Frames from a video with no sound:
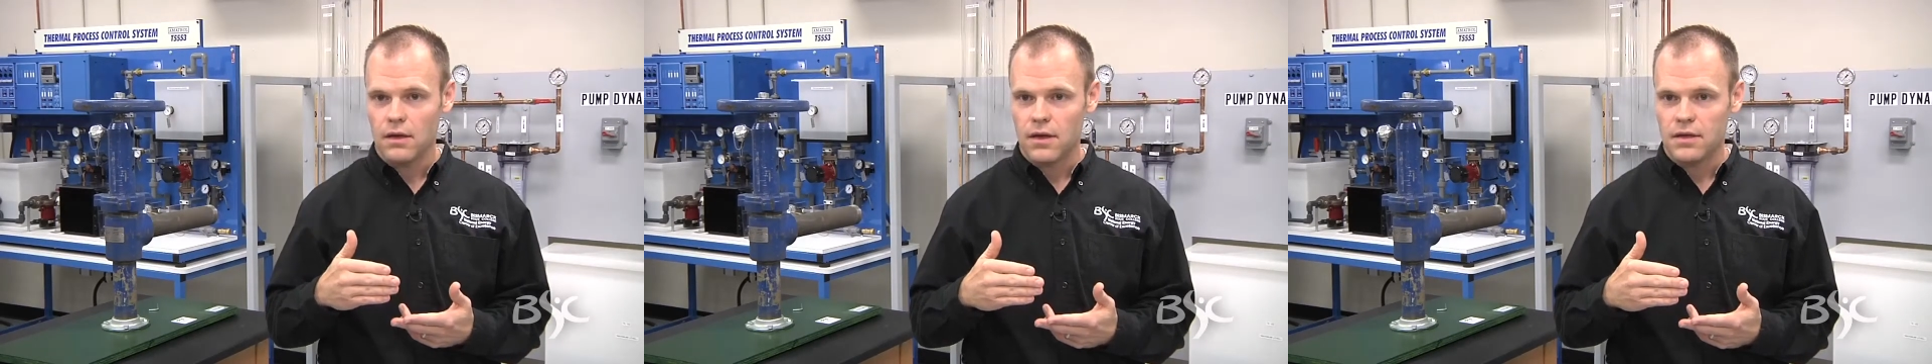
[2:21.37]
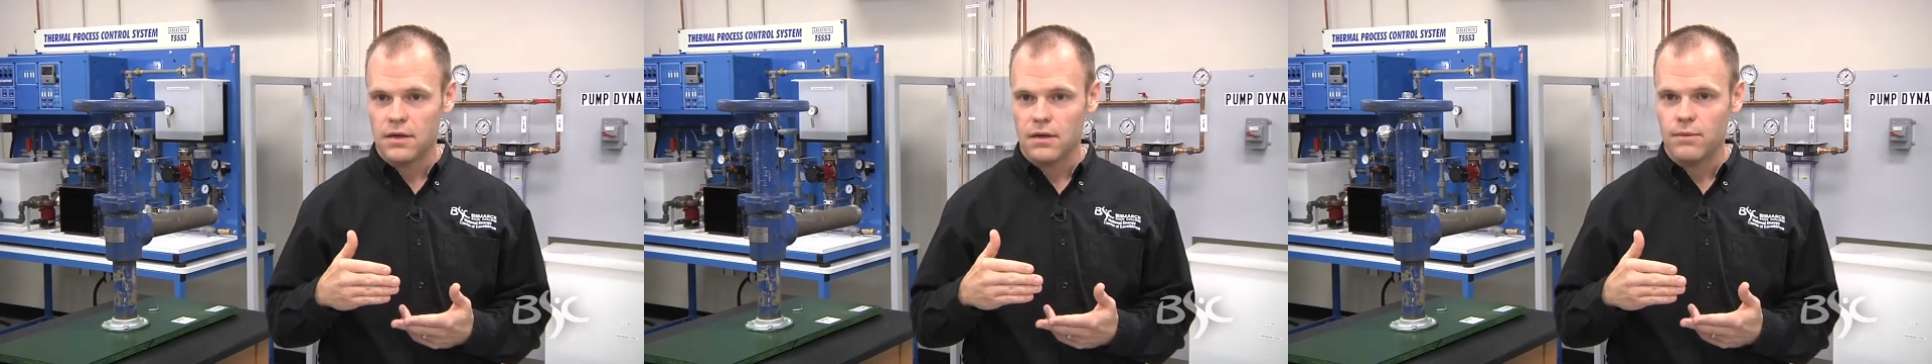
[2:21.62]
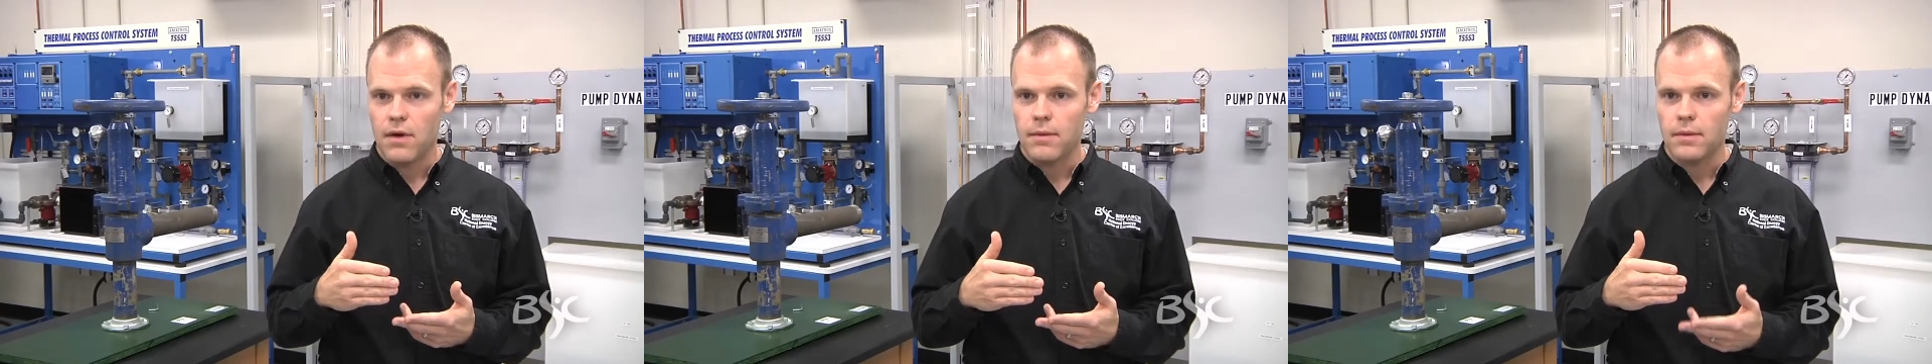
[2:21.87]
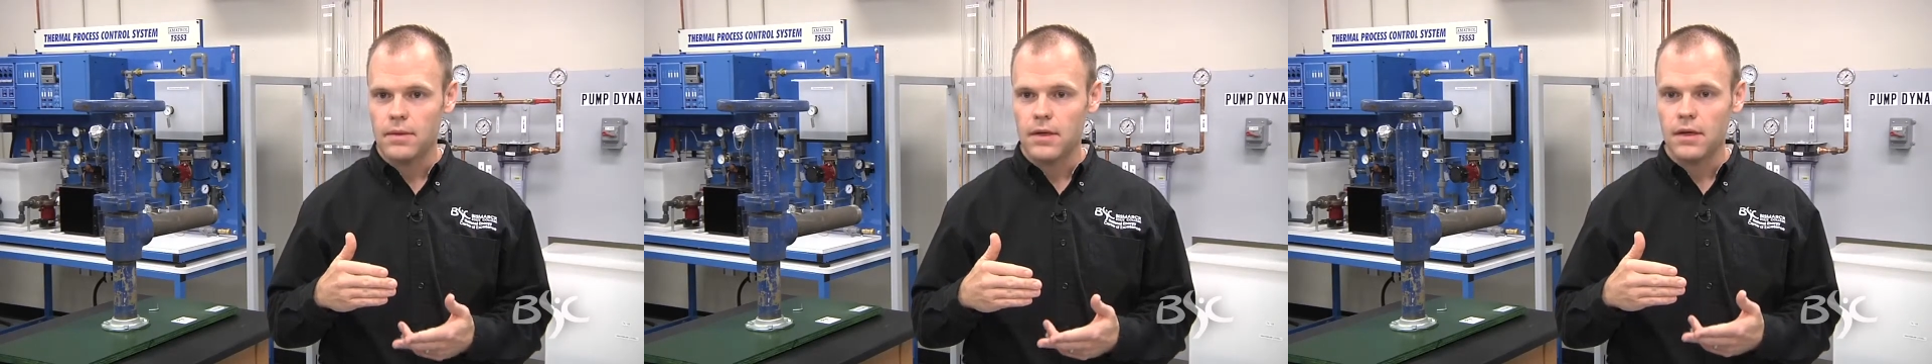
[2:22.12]
that's going to
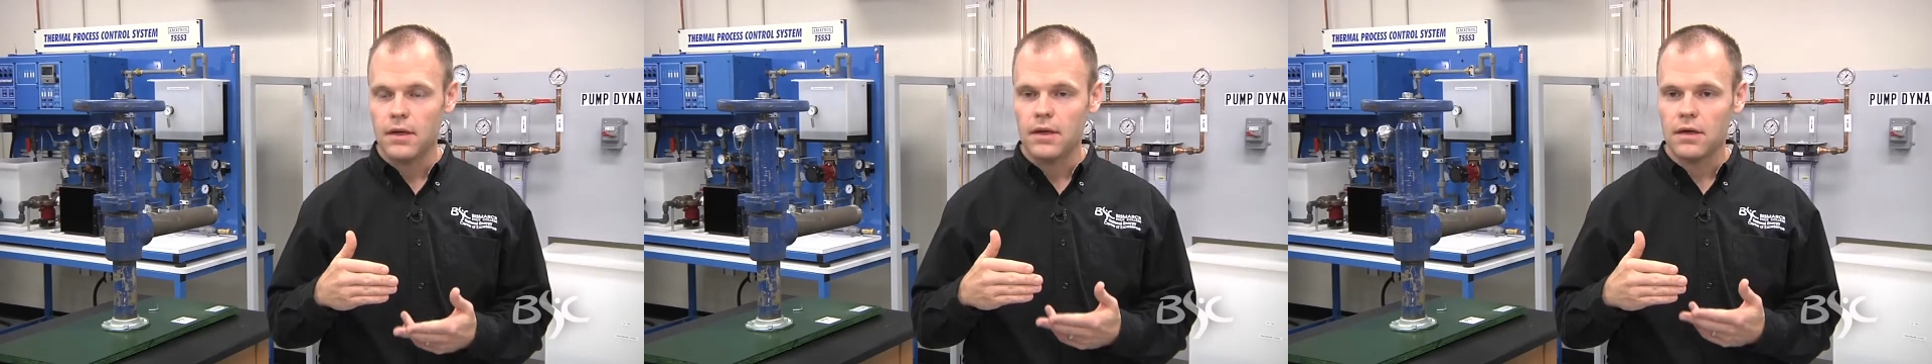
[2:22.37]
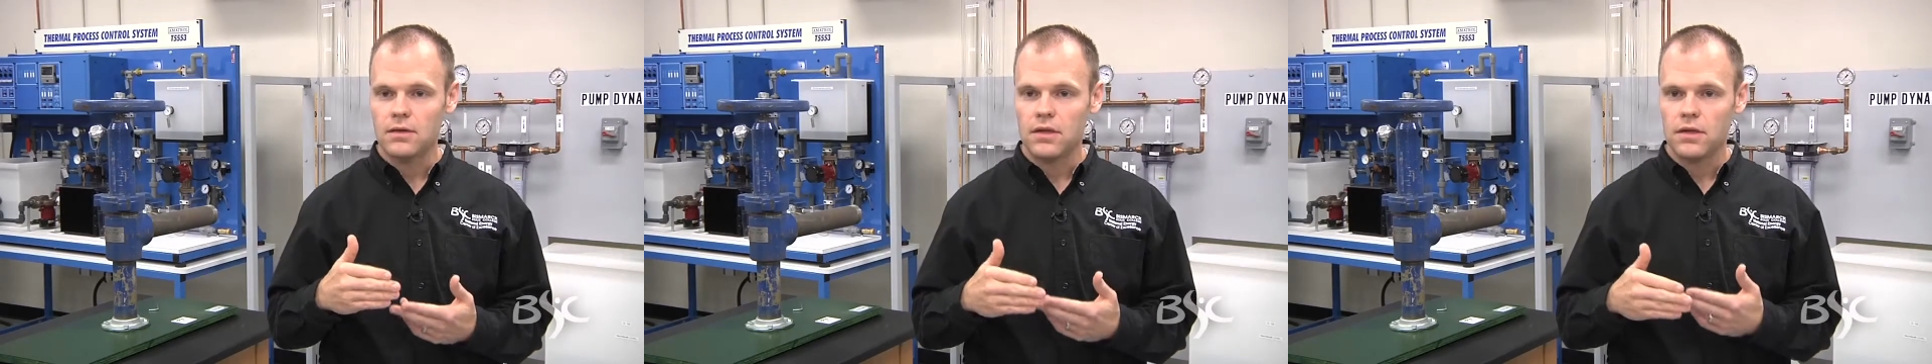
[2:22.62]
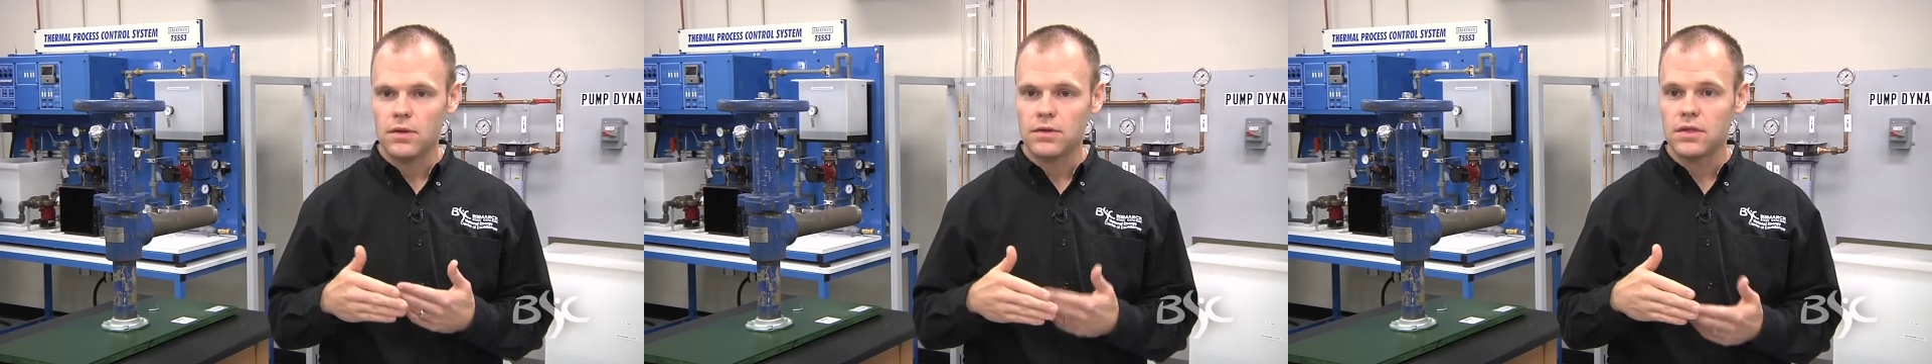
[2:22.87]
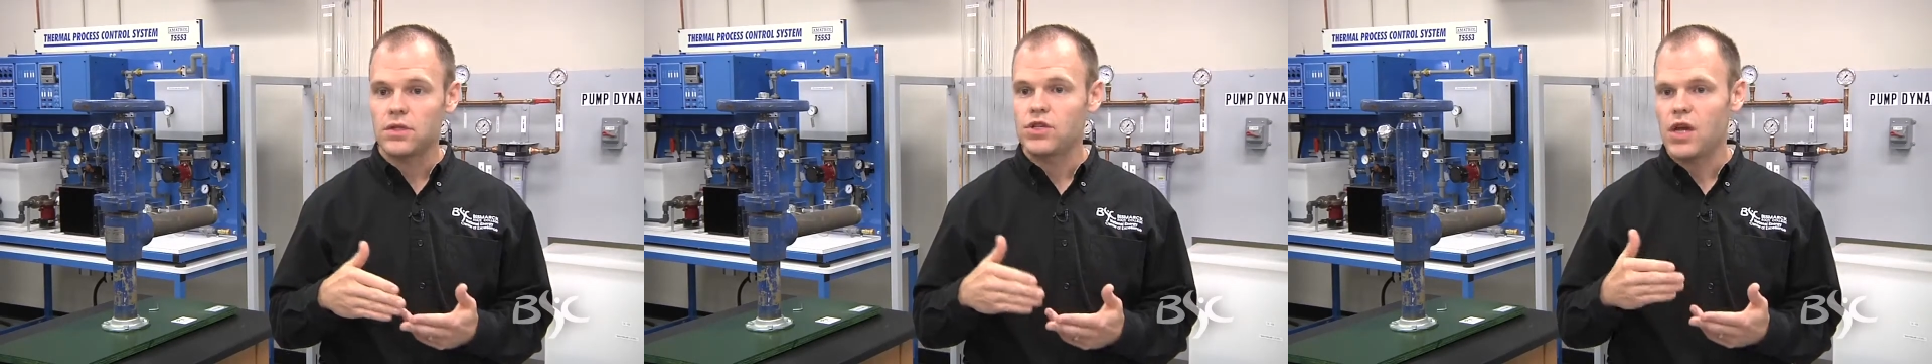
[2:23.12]
probably
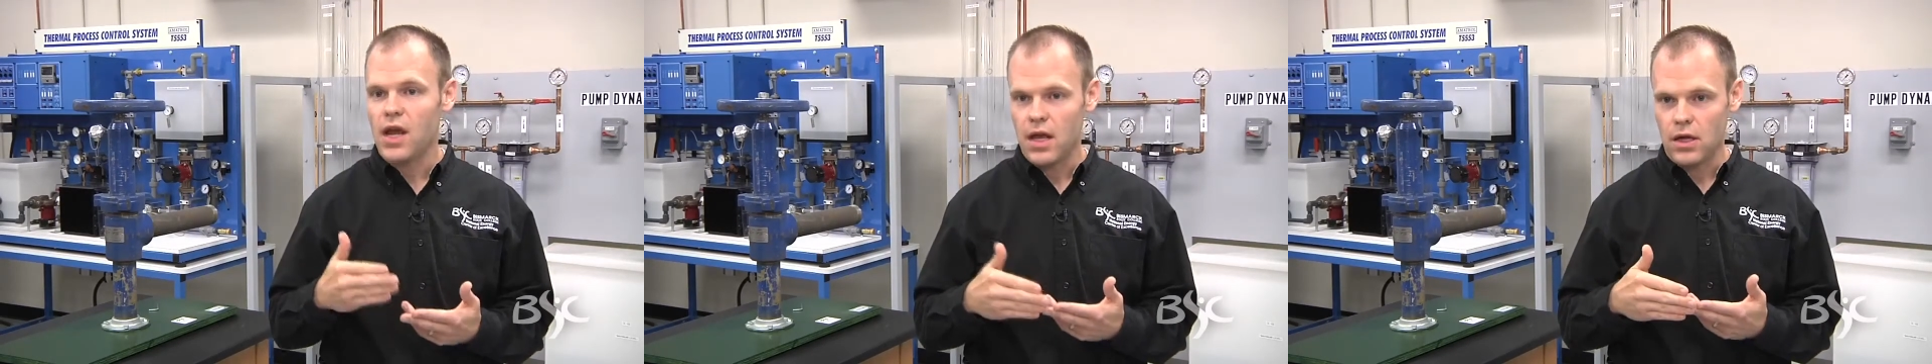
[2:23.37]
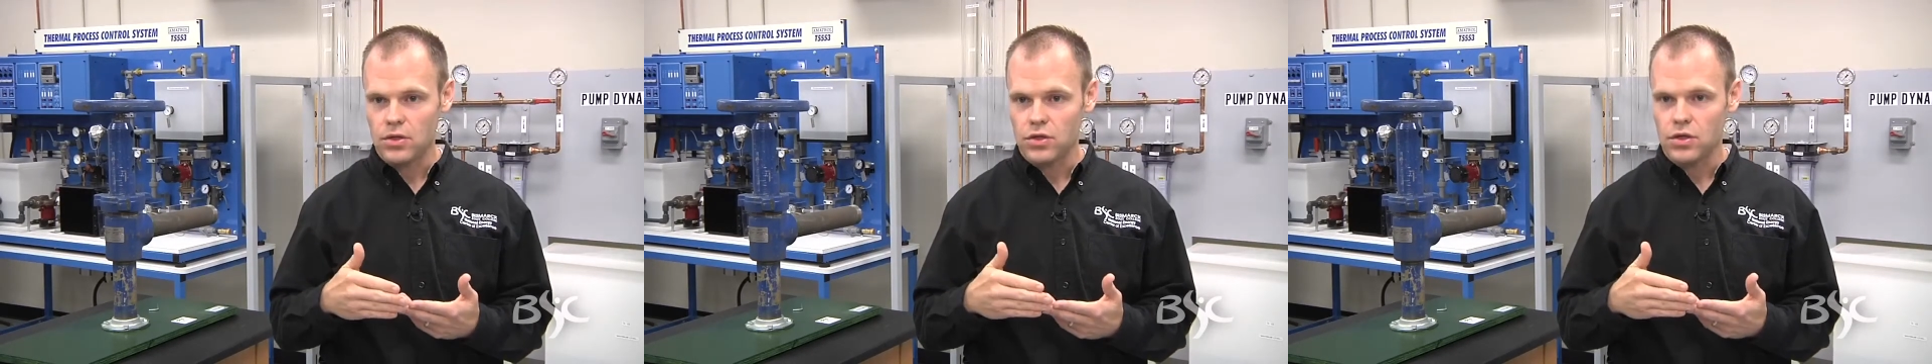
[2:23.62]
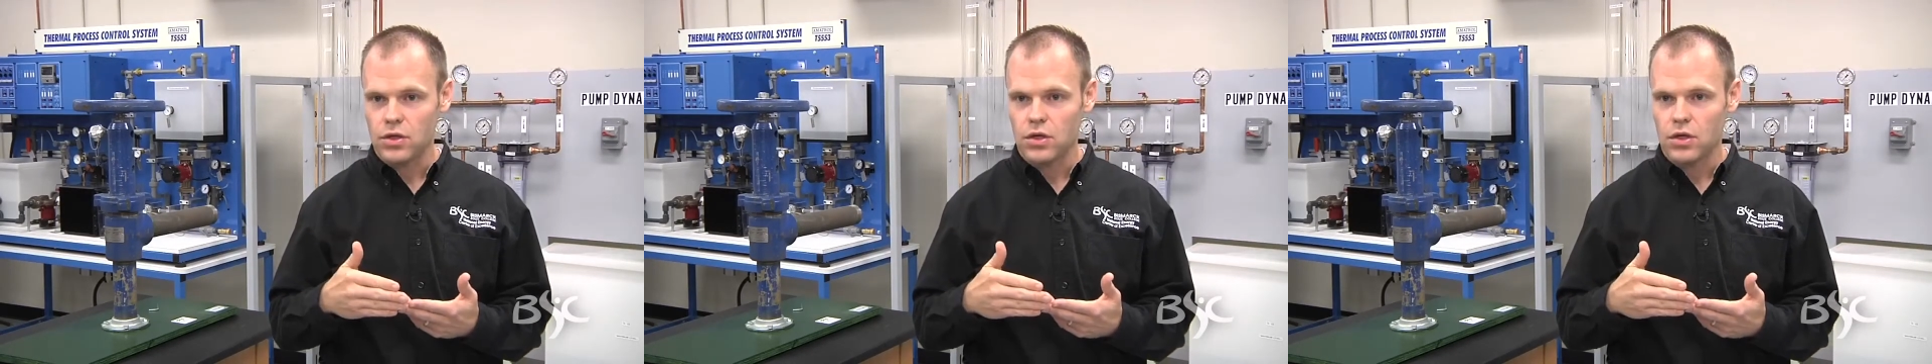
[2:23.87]
continuously change